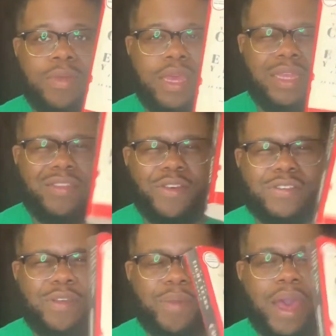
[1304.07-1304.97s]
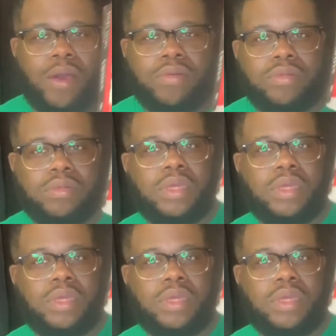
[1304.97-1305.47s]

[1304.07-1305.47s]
It talks about